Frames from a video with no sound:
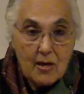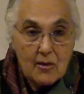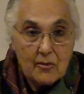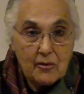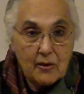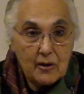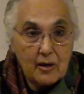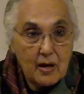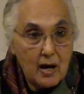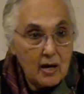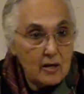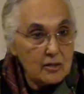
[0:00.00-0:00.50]

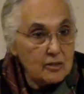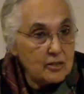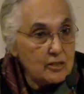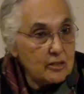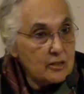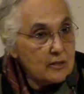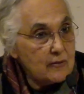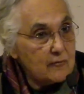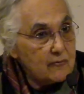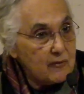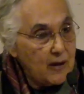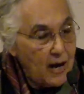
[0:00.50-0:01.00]
The
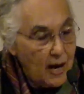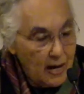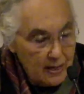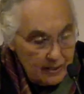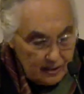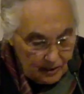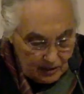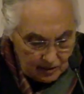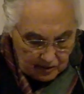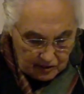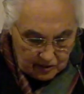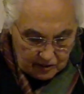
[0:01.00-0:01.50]
caste of
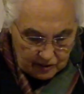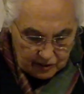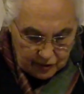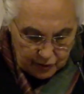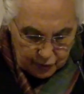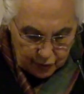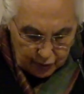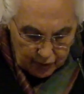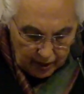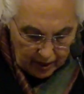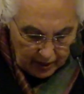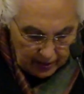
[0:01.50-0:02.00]
Kayast
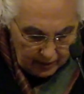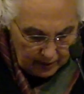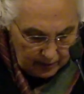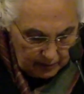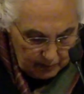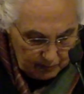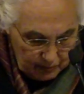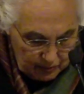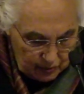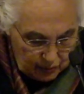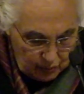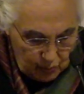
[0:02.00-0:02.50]

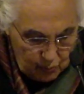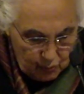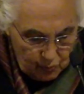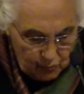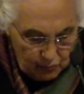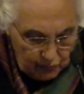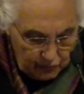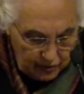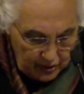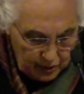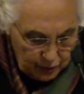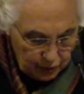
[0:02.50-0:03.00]
scribes,
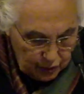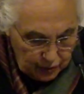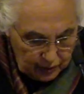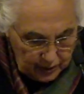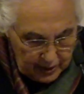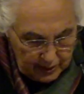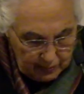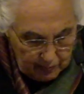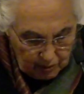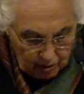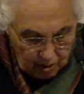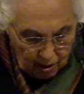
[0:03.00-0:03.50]
who
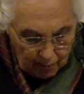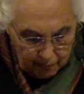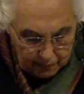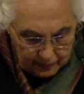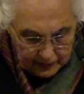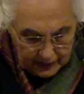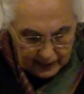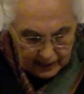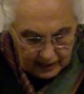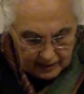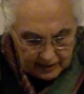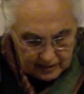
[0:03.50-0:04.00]
virtually
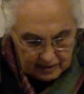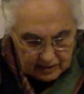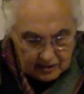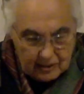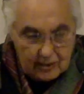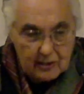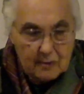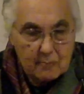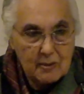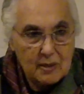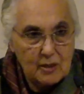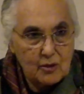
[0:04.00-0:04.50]
monopolized
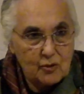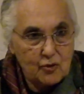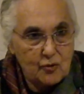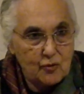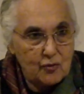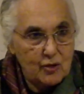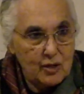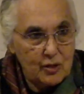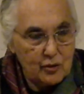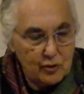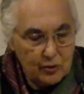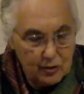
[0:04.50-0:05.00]

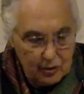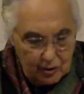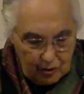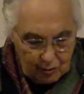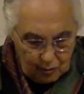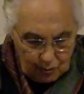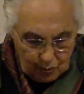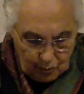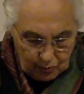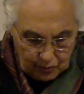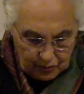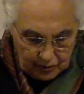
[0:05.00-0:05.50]
administration
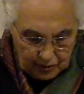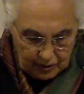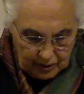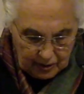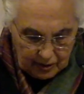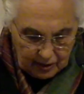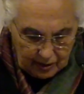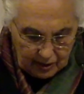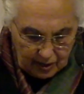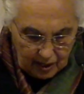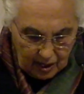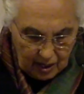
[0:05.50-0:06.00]
in northern
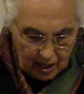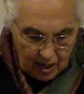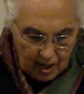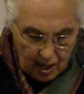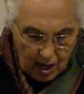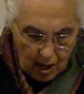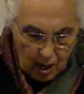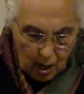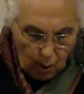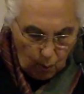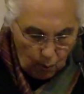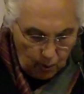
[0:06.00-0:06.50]
India,
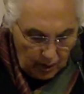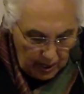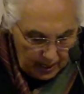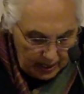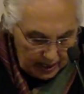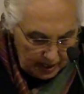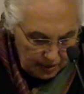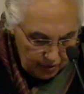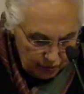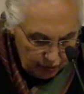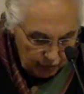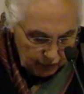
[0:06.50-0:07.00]
were
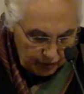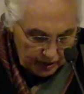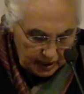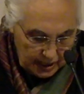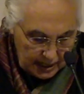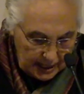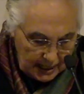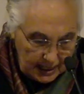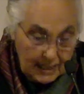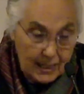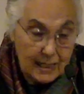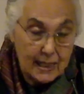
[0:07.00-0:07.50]

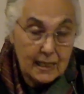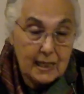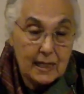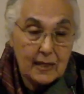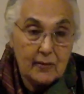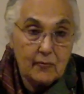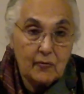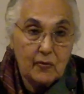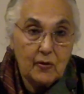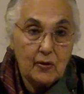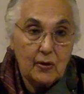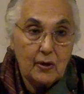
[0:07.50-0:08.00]
interestingly
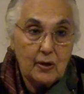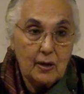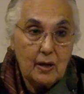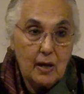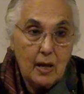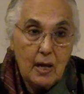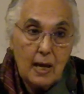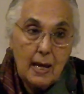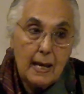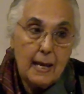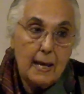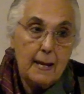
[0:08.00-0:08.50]
given
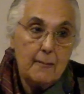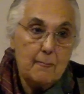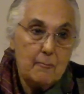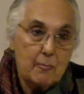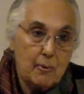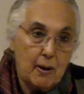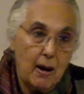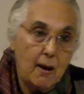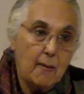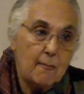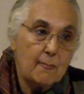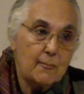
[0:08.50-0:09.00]
a
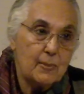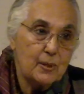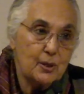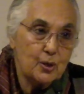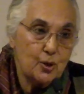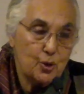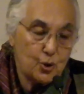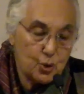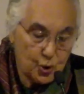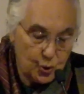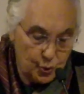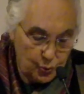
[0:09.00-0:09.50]

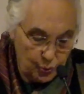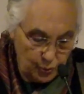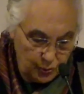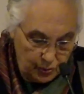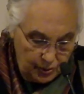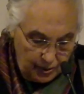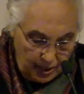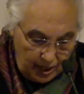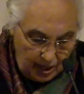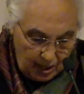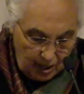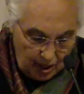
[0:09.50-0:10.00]
Brahman
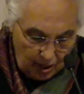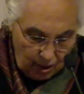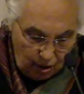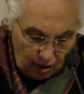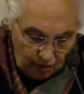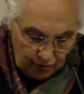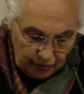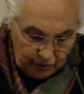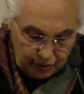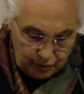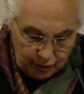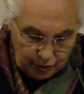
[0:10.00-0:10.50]
Shudra
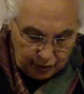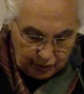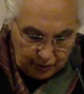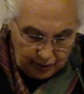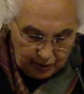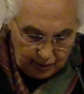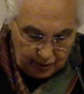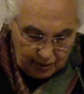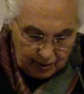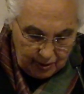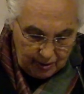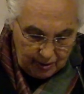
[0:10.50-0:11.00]
origin.